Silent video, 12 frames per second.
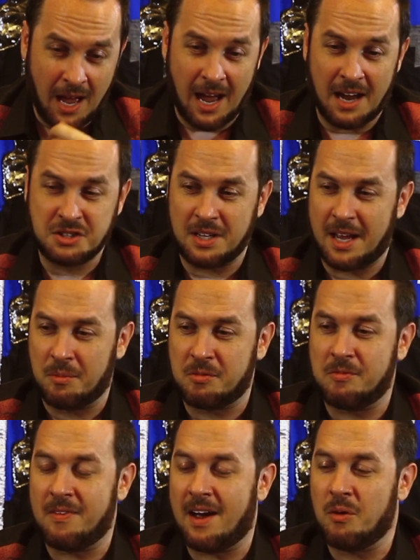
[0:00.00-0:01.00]
I actually helped
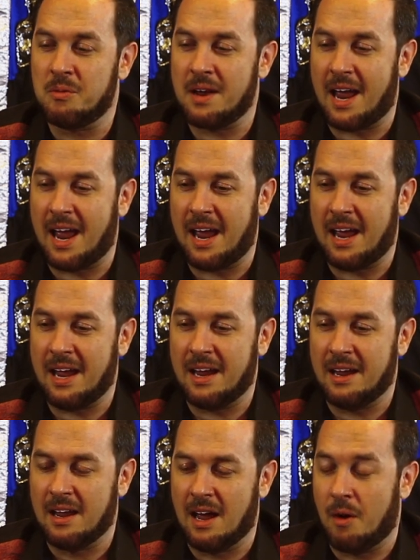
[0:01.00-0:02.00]
found
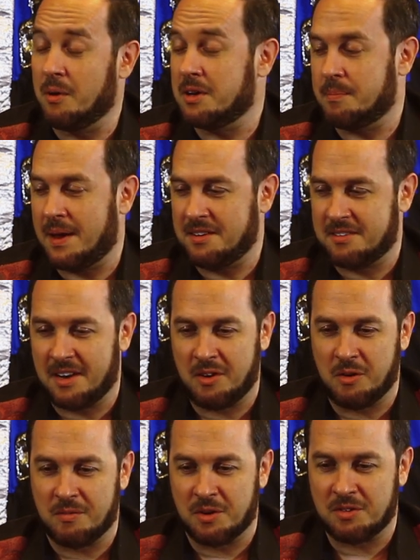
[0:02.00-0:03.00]
a, I went to Penn State
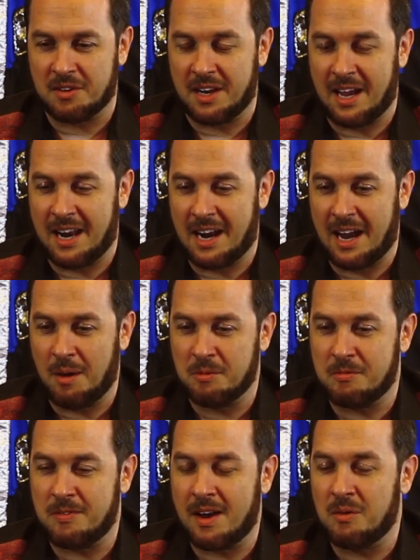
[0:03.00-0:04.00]
University and I helped
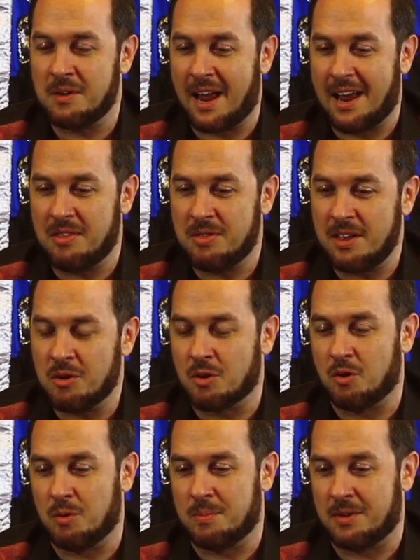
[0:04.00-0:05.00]
found a theater
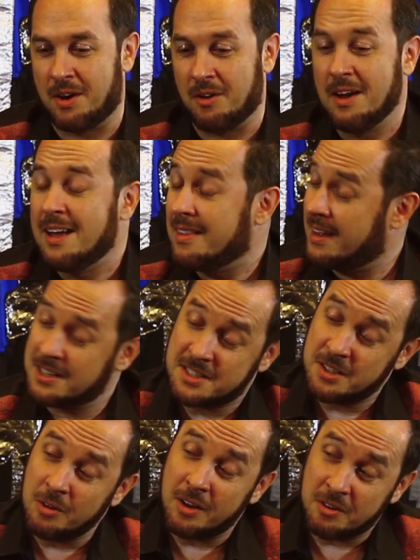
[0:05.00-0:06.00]
group there that is
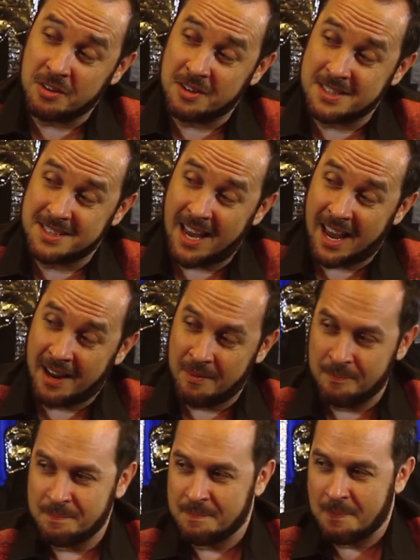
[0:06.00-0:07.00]
still there to this day.
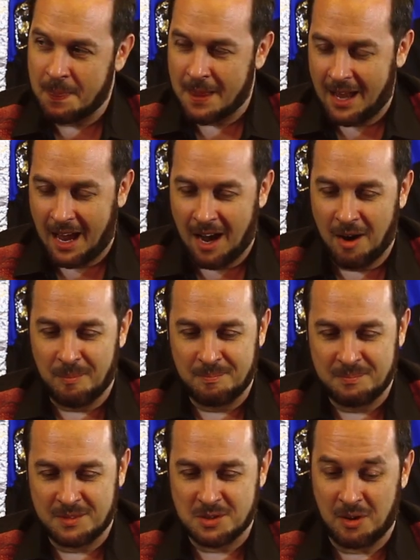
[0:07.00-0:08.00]
Whoa. Um,
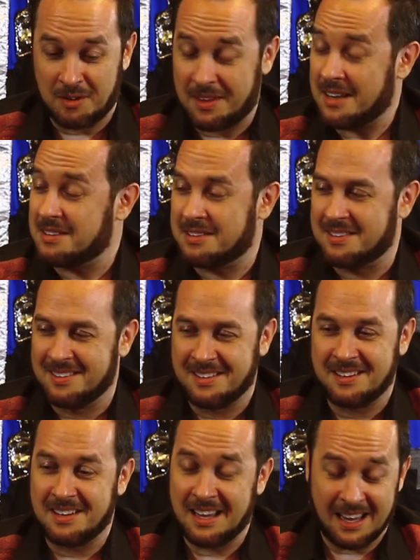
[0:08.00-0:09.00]
so that's, that's gotta feel nice.